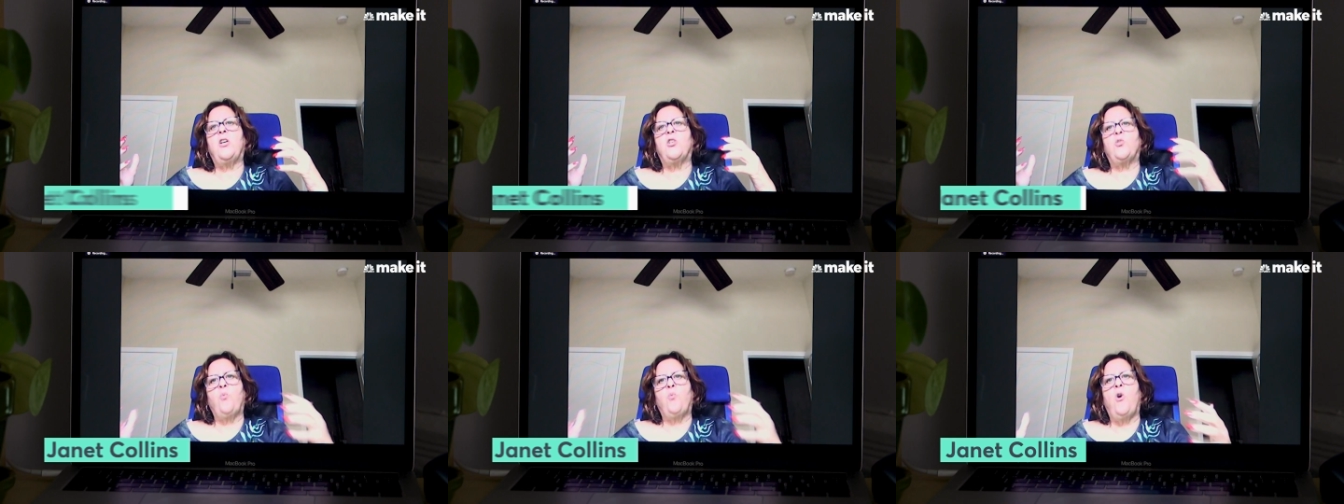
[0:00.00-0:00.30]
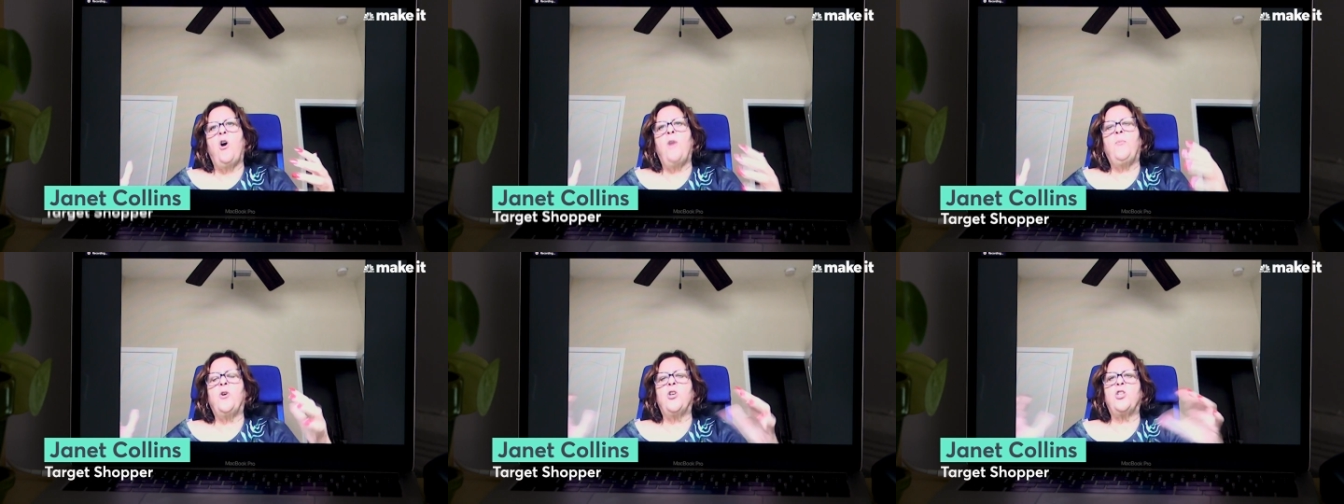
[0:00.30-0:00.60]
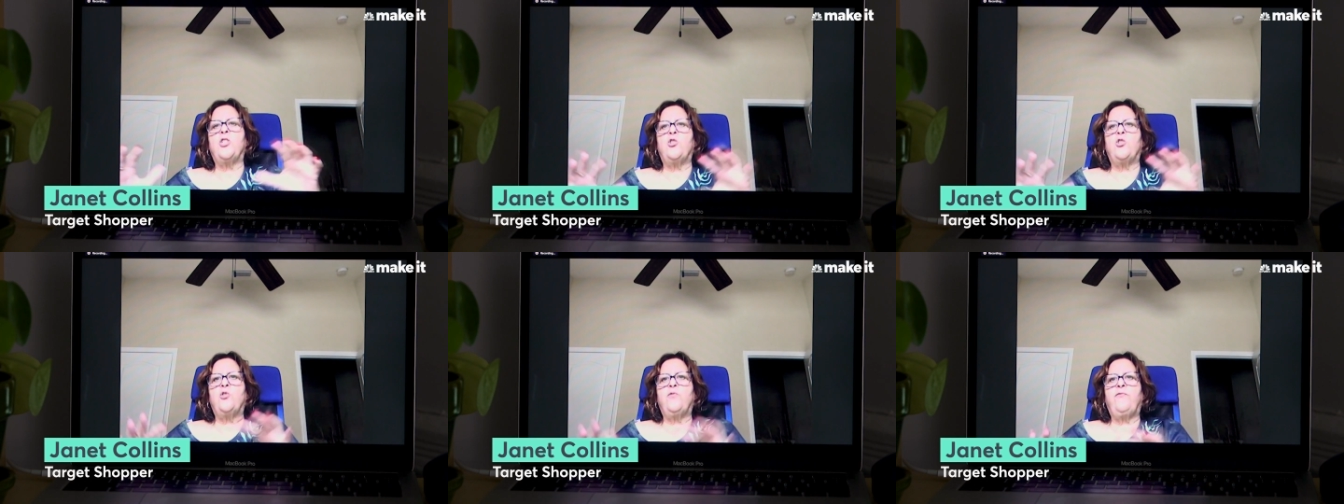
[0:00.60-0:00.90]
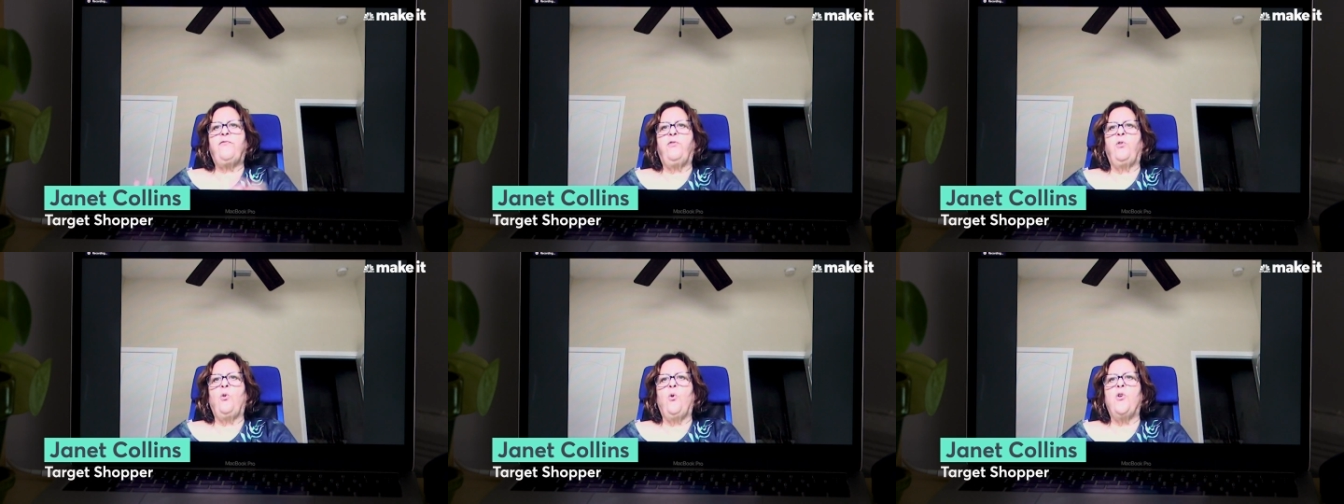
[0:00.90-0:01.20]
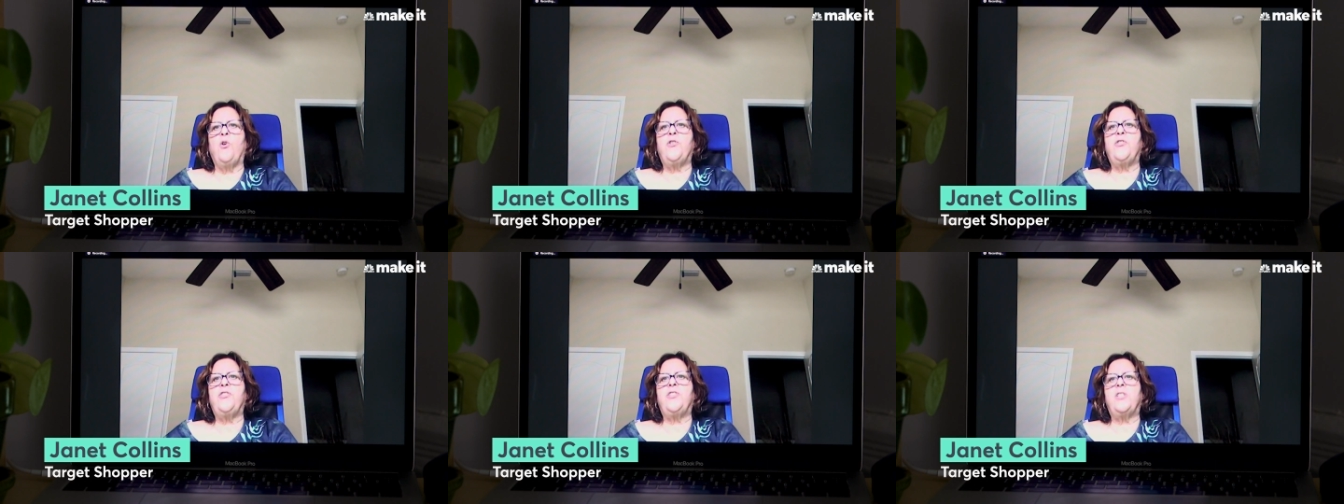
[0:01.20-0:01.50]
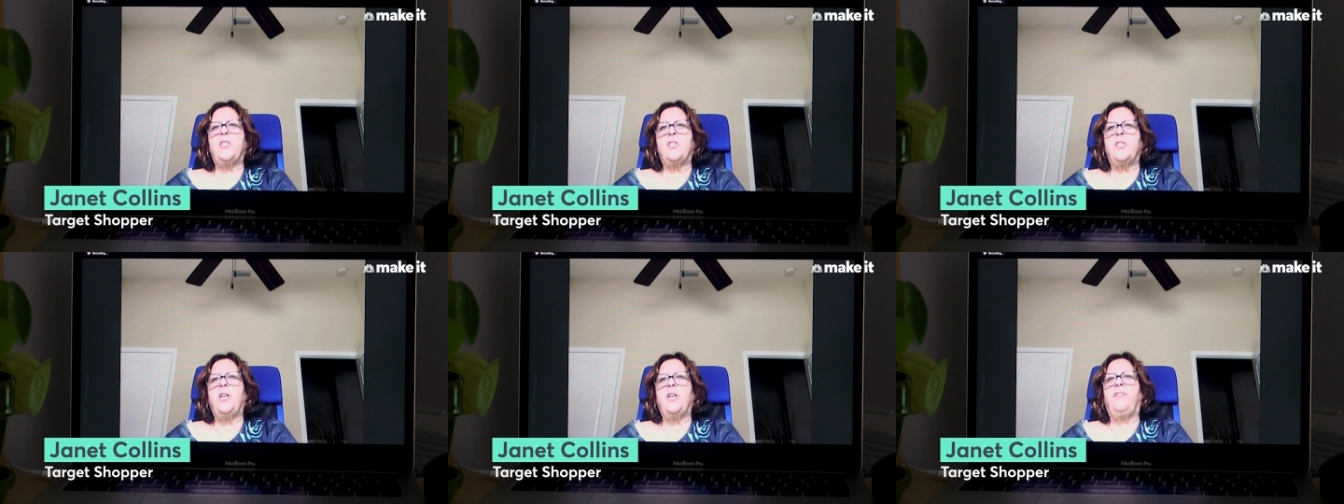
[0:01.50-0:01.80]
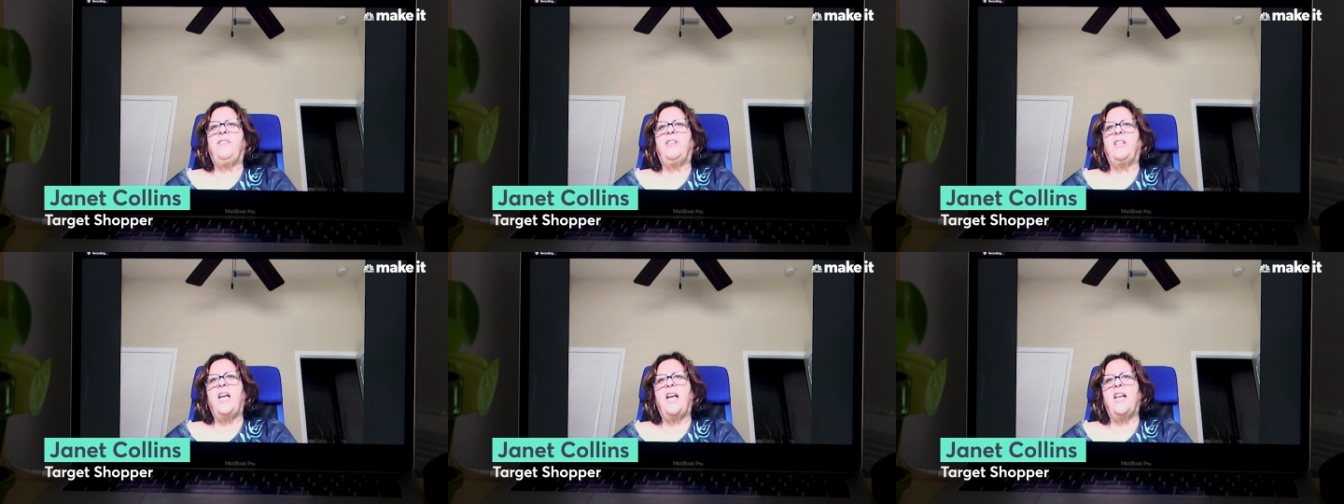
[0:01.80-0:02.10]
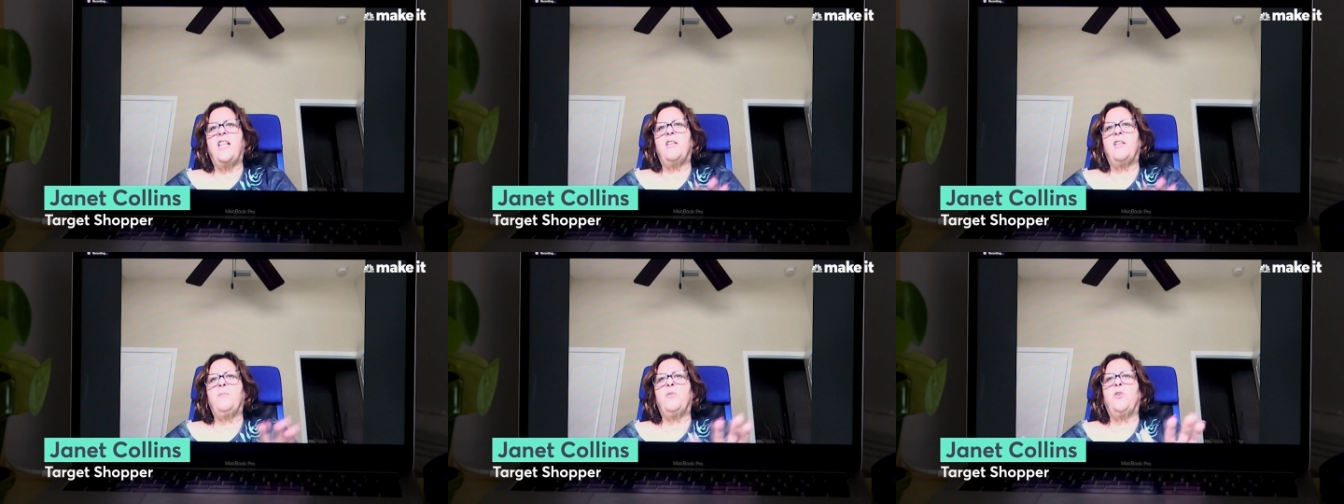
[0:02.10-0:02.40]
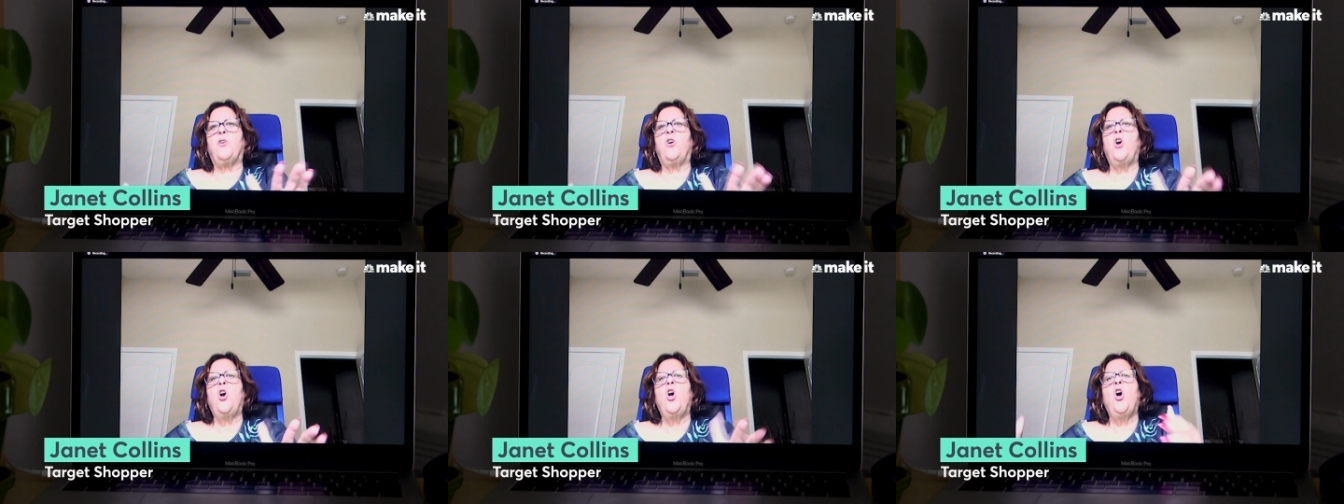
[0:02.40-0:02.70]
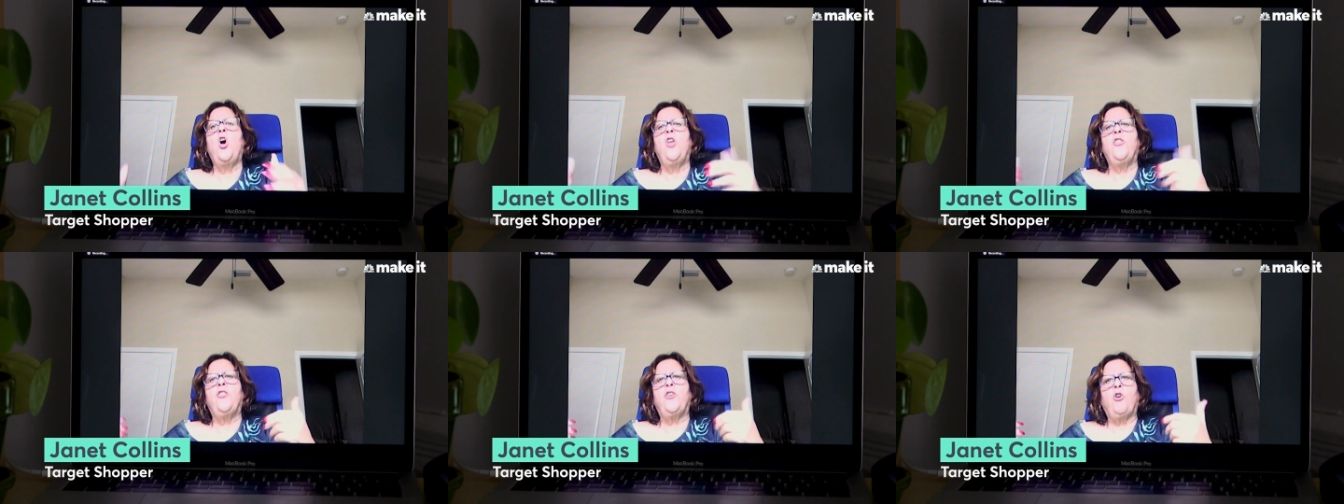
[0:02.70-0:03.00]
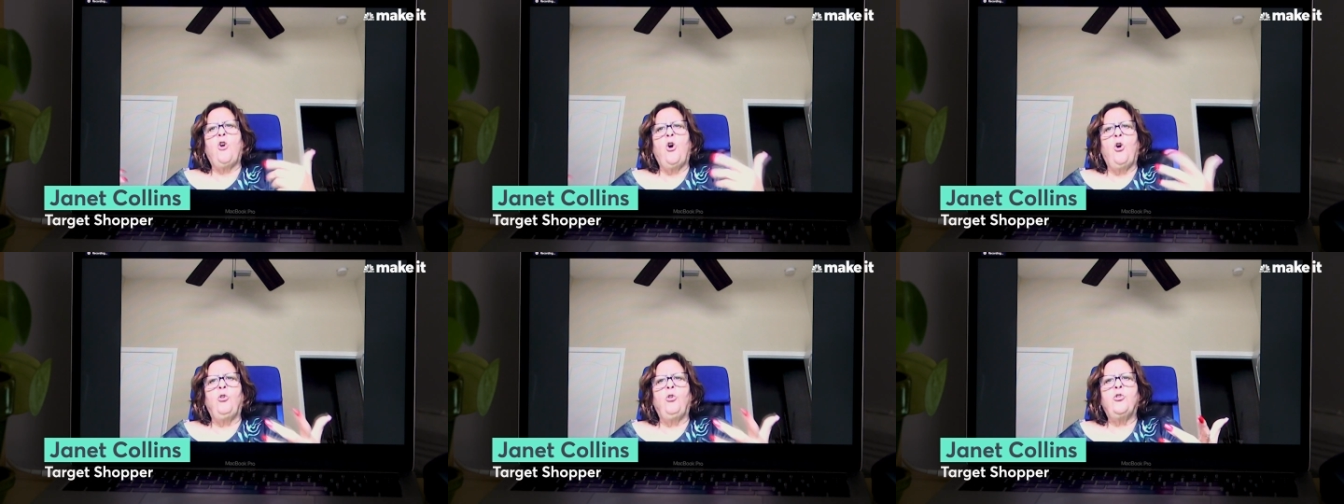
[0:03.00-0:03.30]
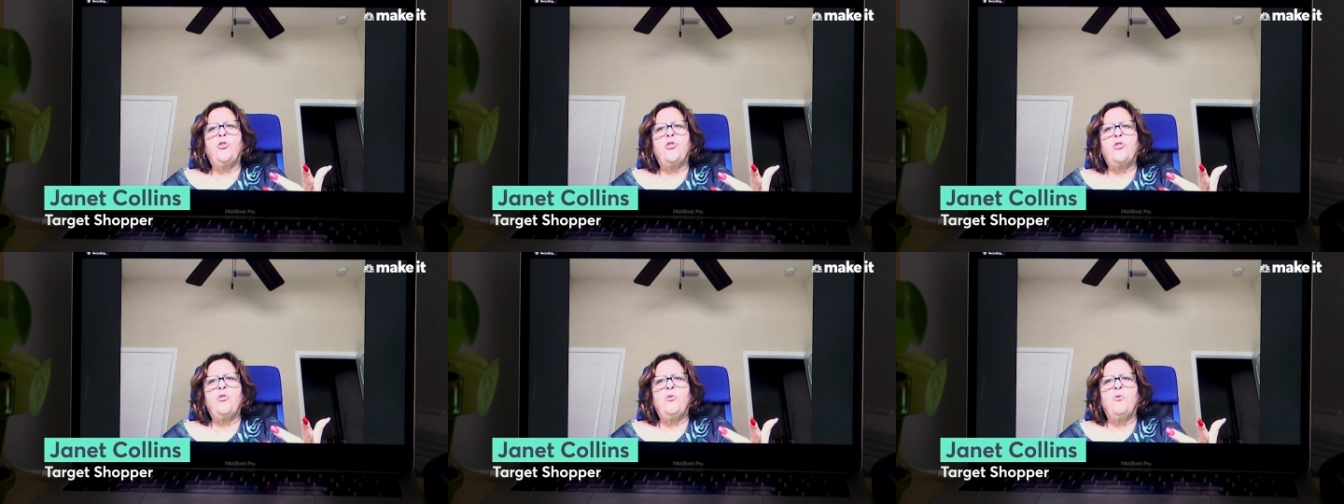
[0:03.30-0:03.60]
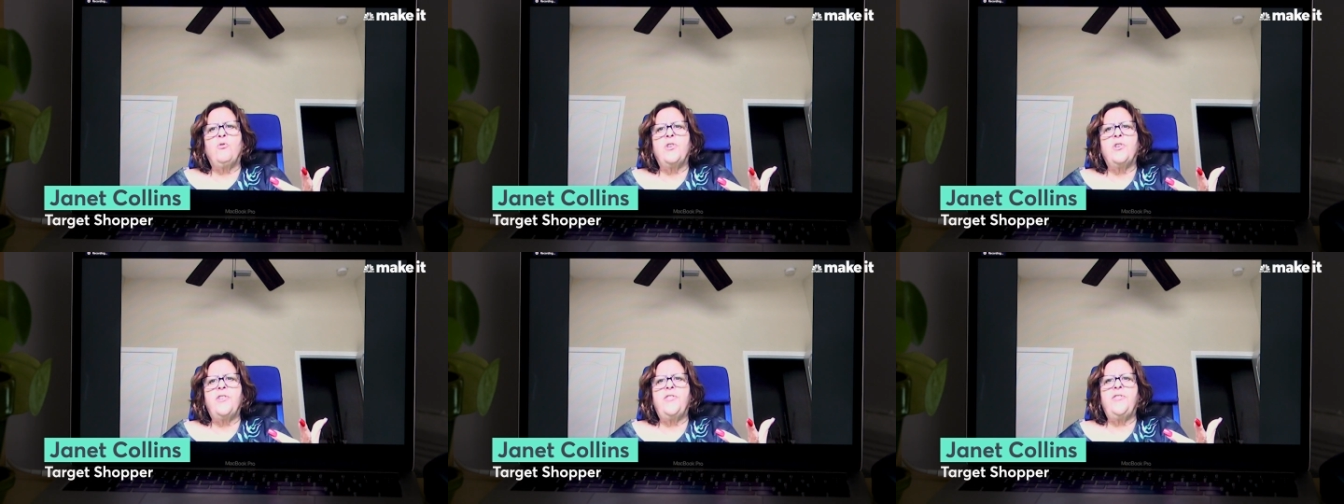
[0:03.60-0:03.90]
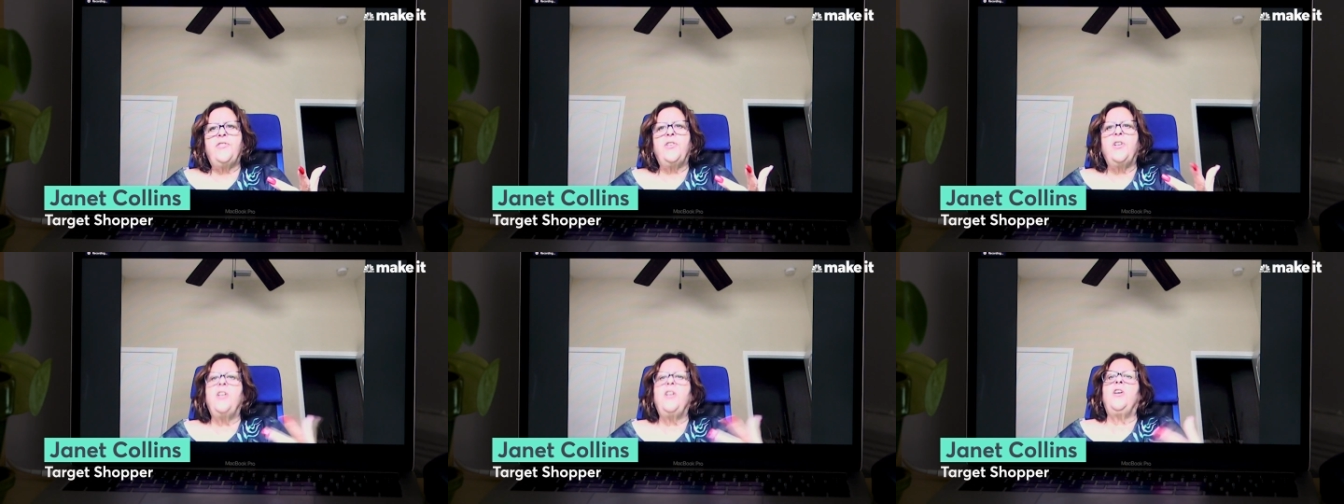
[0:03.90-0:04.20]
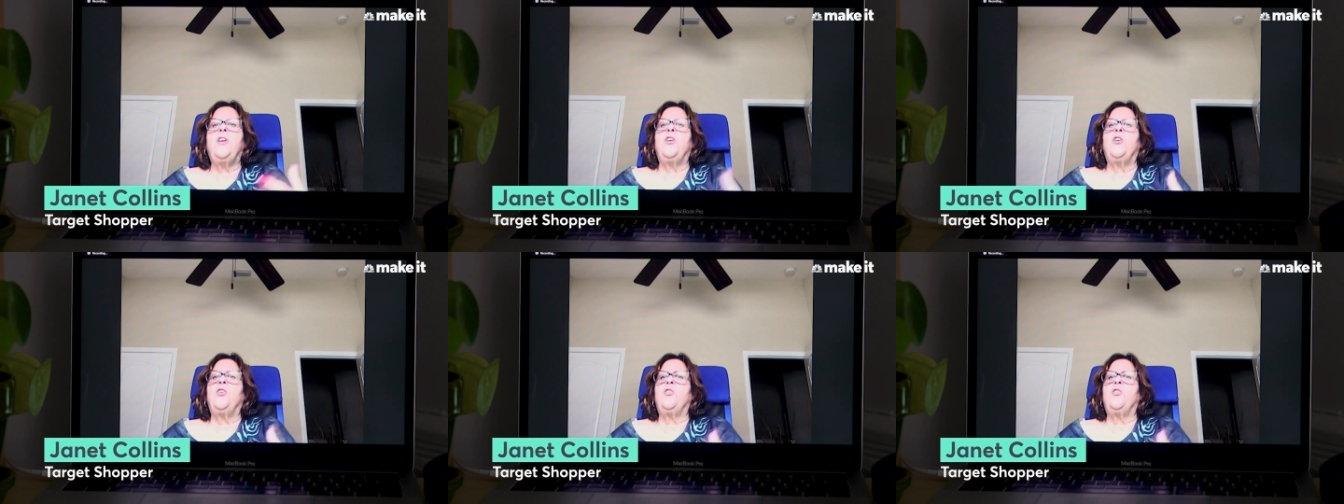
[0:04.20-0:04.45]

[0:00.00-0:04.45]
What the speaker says: because Walmart's floors and stuff, a lot of them are, they're older stores,